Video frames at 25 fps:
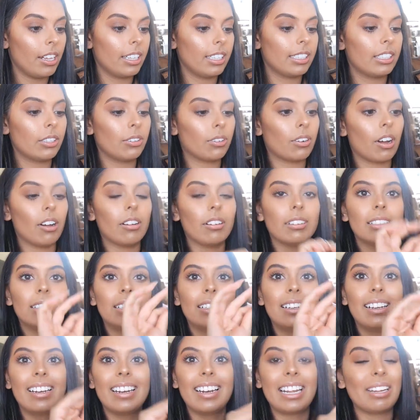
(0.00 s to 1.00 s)
Still got
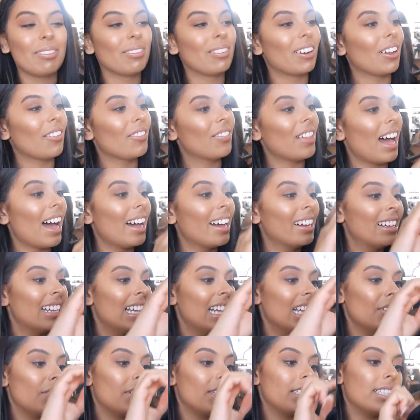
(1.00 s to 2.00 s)
a label on there.
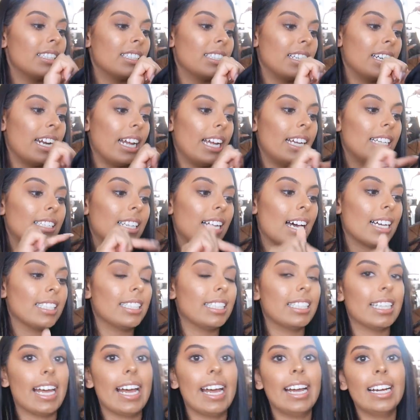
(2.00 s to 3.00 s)
This is an A size
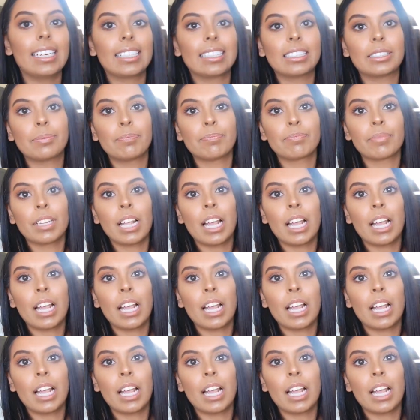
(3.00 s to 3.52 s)
6